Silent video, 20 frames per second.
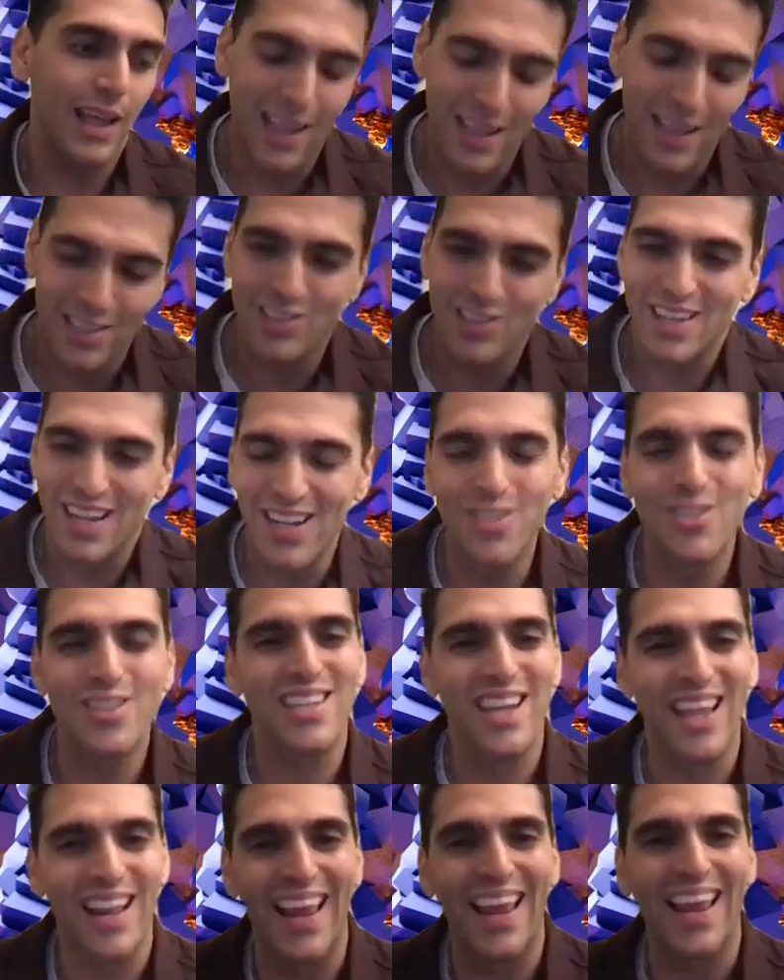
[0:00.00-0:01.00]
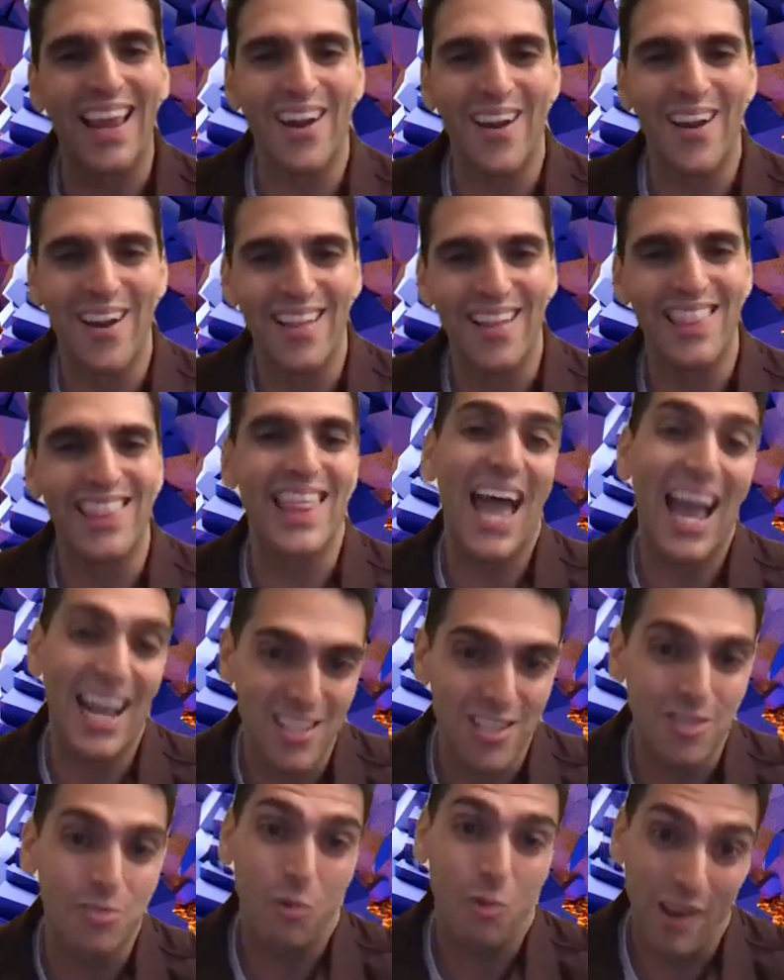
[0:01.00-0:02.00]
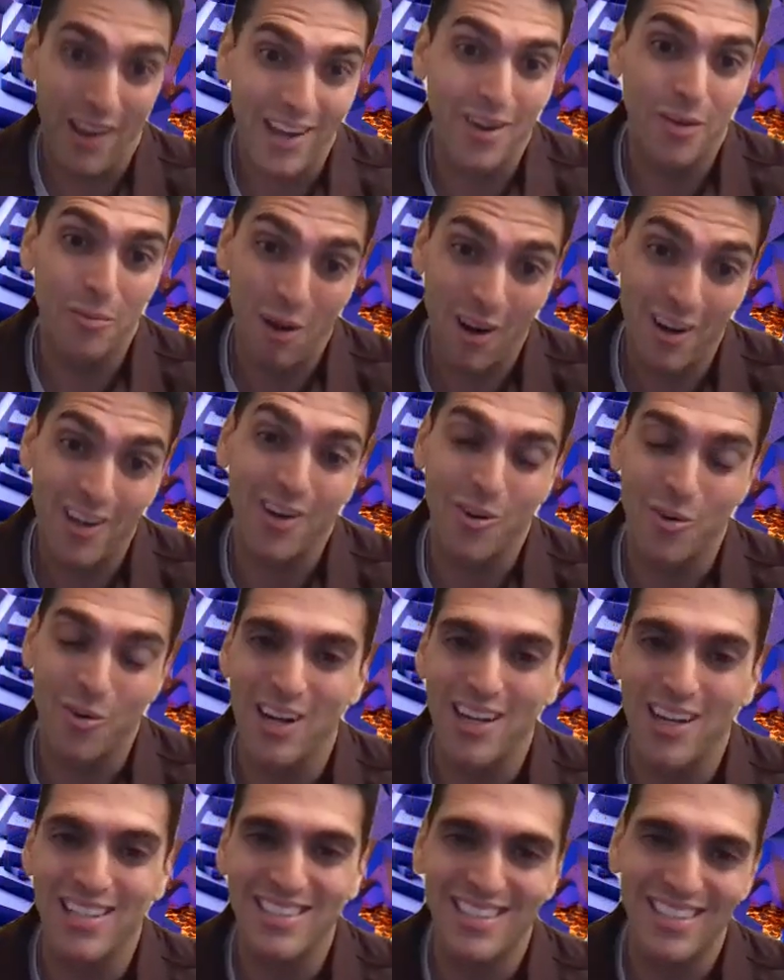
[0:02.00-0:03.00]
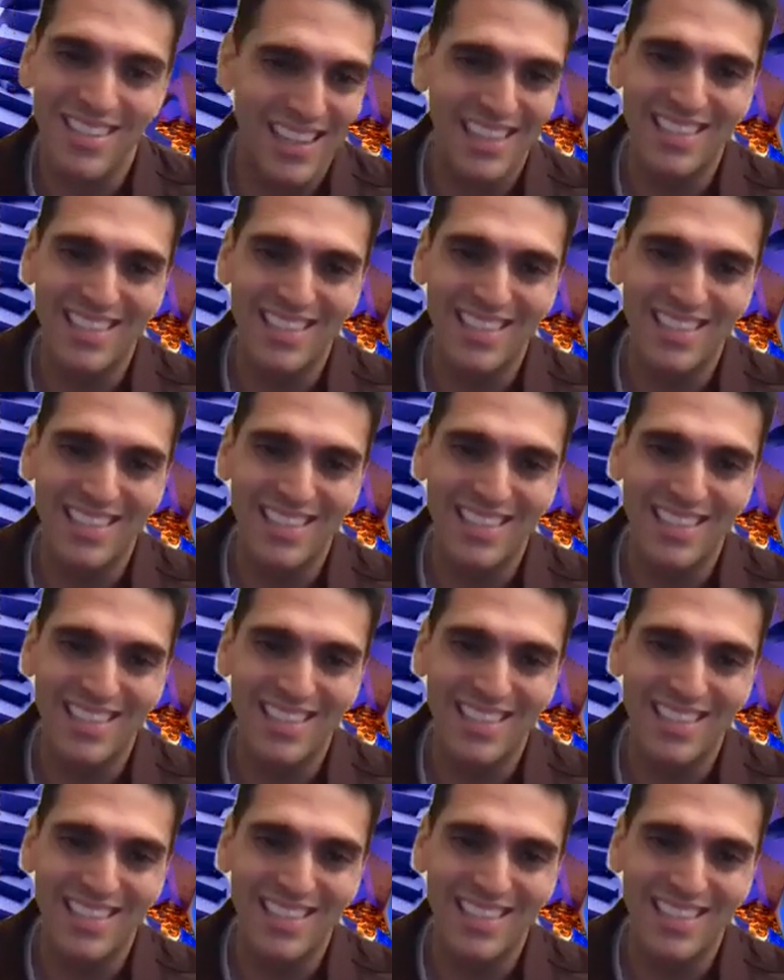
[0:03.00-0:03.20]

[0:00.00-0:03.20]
It's just interesting to hear that's what your marker was.